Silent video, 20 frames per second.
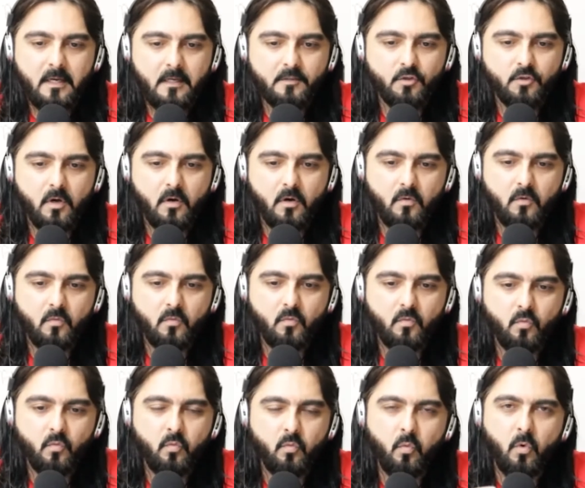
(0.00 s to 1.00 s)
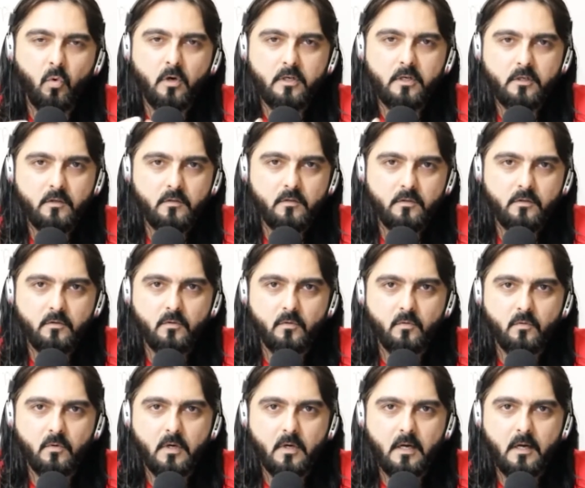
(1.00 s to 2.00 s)
So what do you
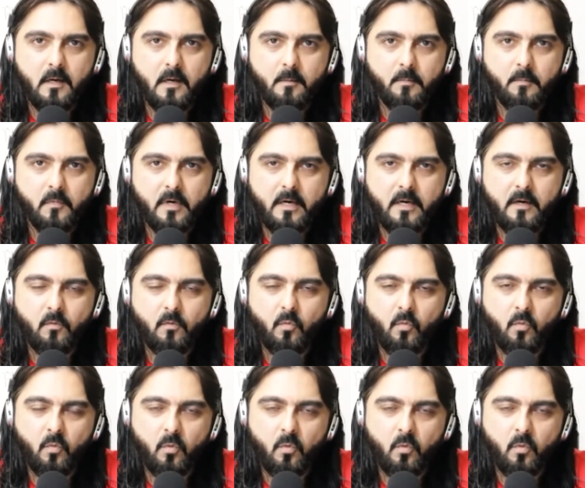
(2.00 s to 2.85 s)
do, Reha?